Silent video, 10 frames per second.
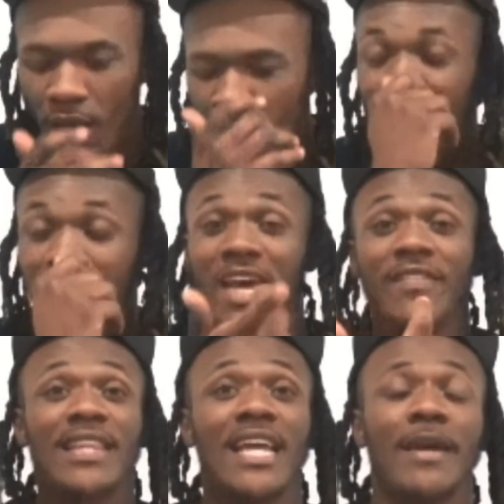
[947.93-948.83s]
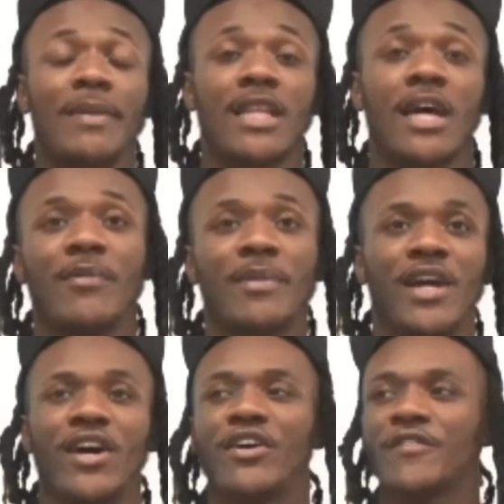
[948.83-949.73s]
Another thing that be throwing me
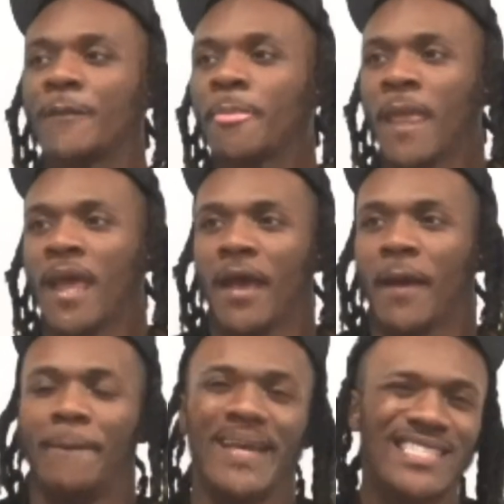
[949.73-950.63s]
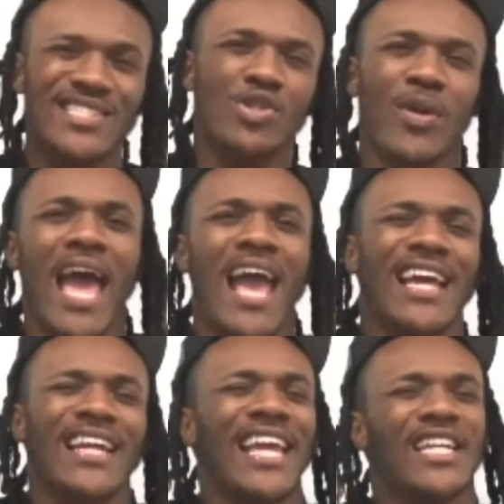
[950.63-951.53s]
off, bitches who act
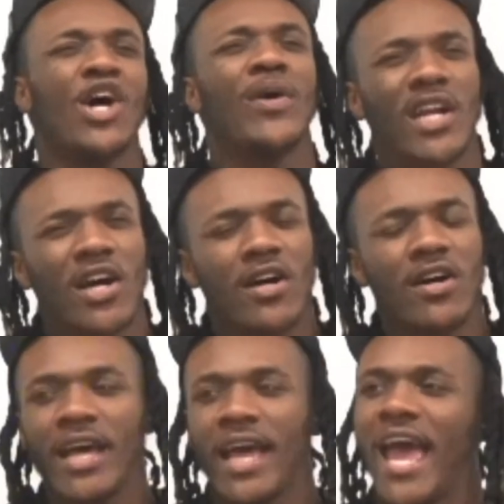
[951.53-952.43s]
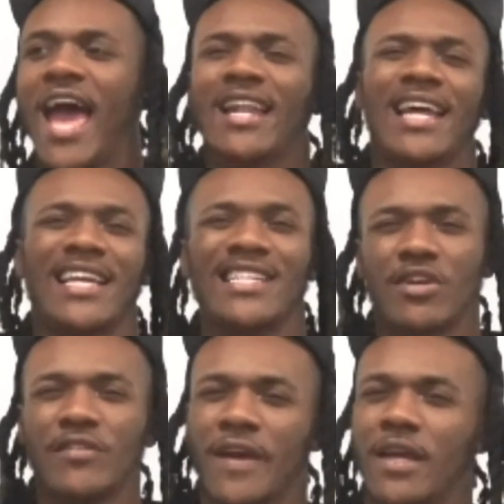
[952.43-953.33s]
like they know it all and act like they
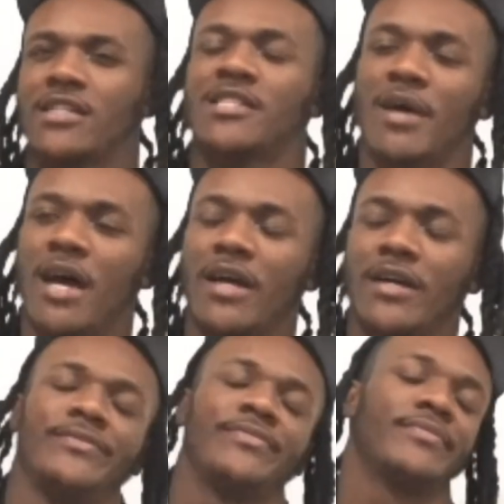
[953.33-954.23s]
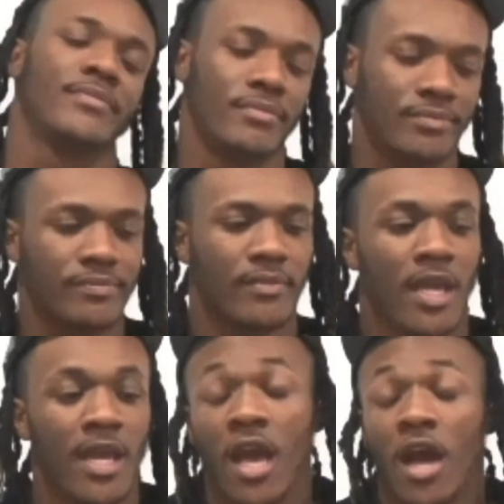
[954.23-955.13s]
so fucking smart
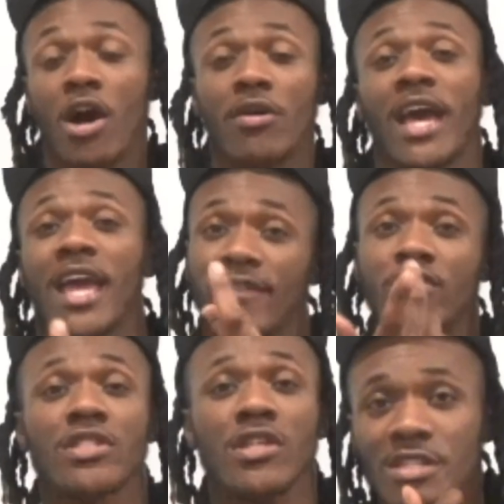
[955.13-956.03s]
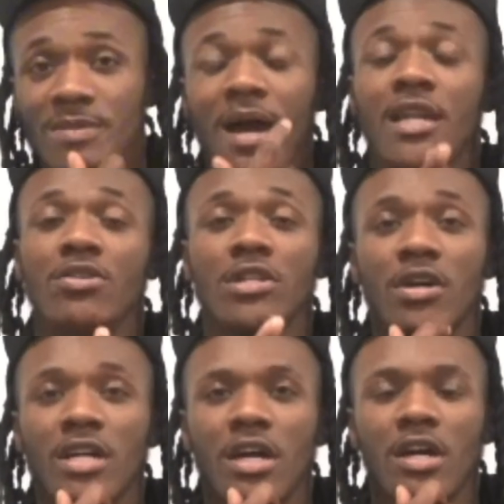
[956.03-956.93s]
Okay, if you so smart you
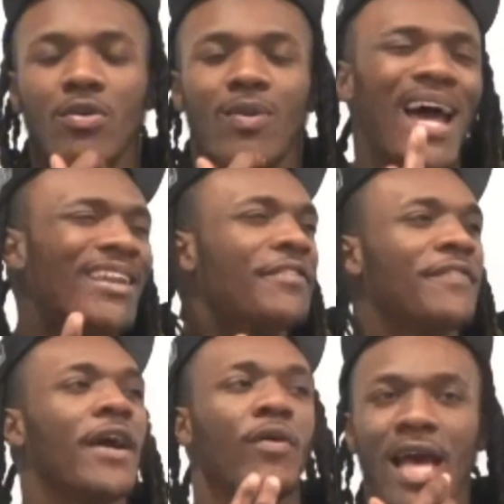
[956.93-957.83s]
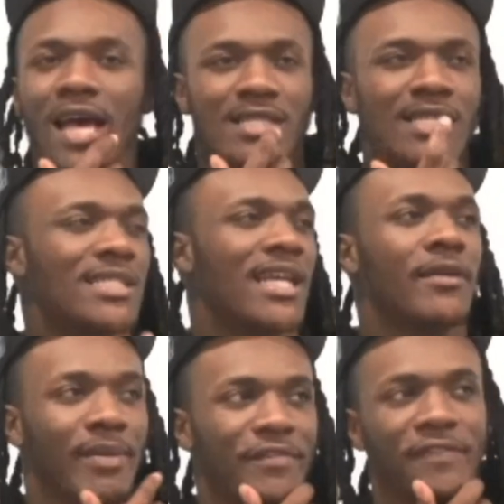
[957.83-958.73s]
know it all, uh, why the fuck has this nigga
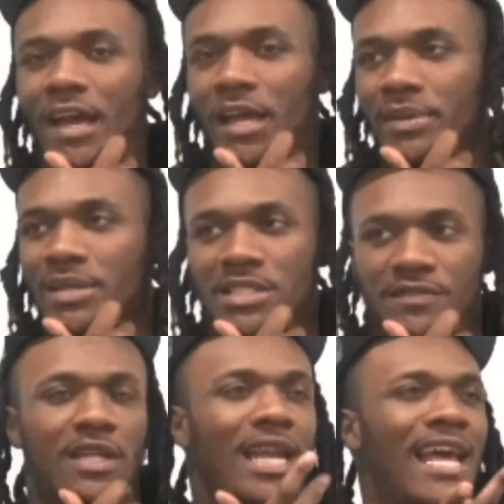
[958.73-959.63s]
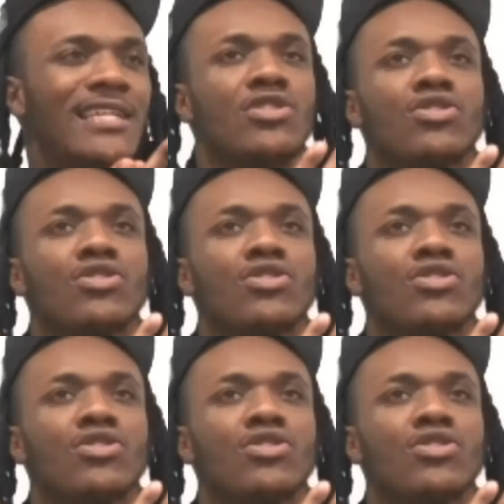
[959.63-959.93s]
been fucking bitches for the last